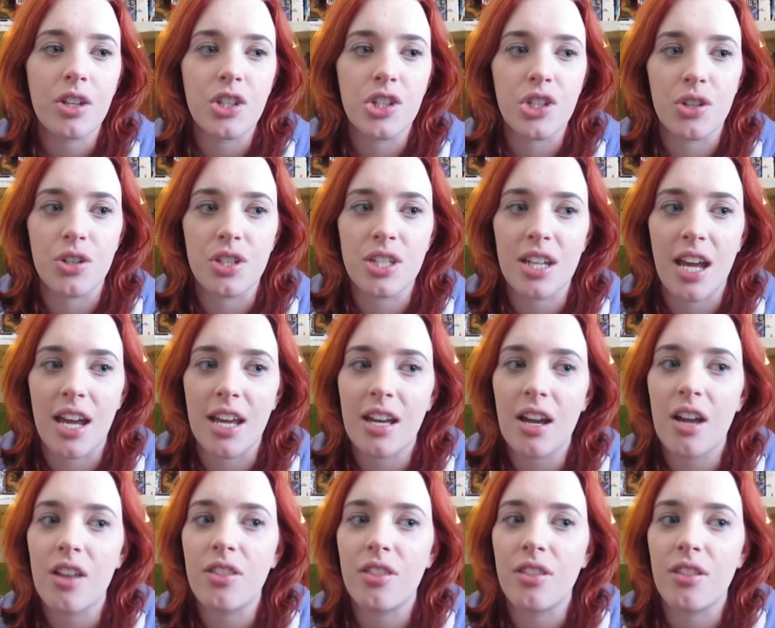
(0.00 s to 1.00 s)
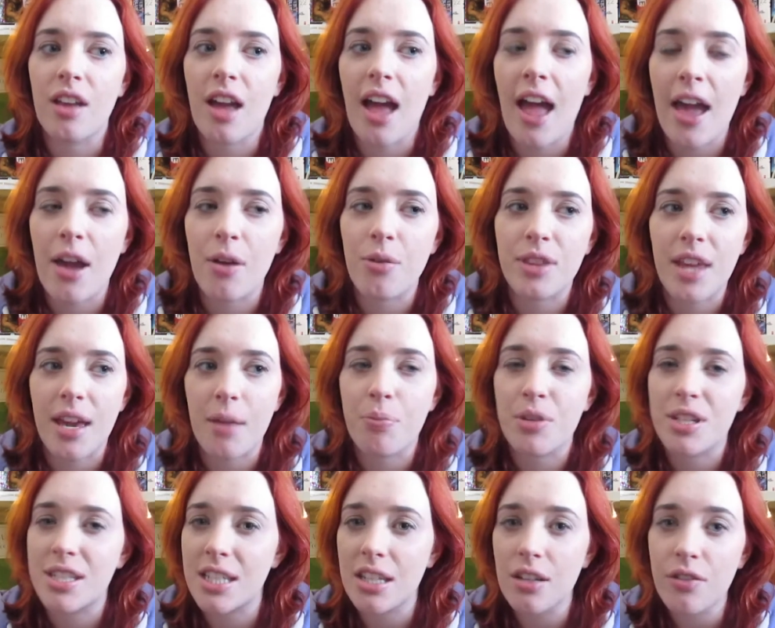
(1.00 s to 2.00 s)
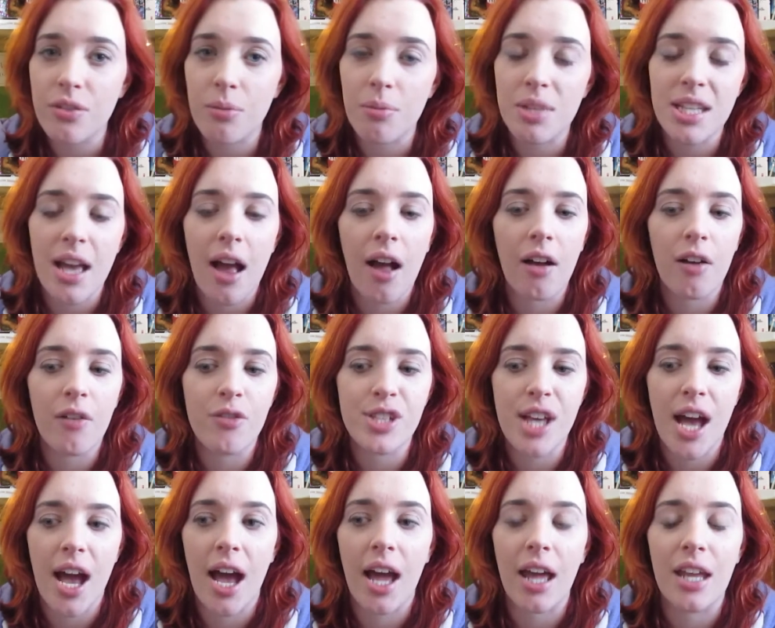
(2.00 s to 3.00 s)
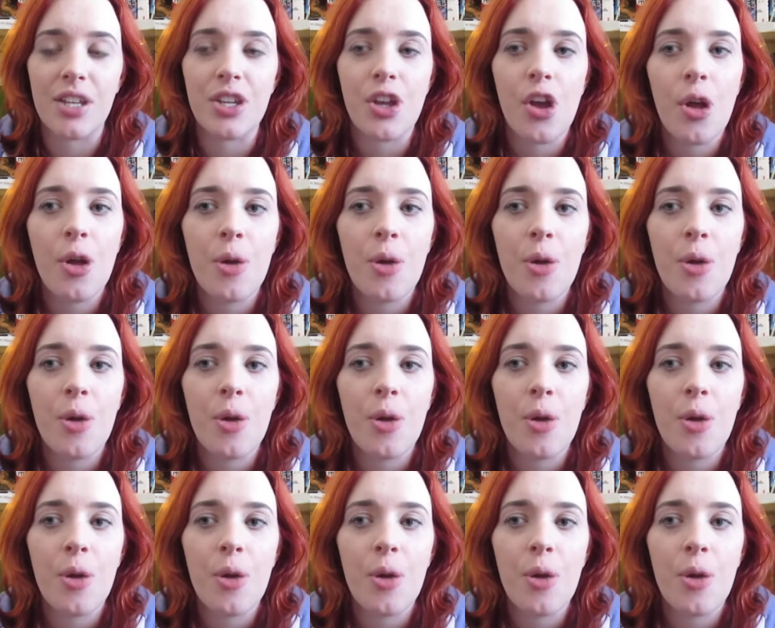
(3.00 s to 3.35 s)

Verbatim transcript: just like how they perceive themselves and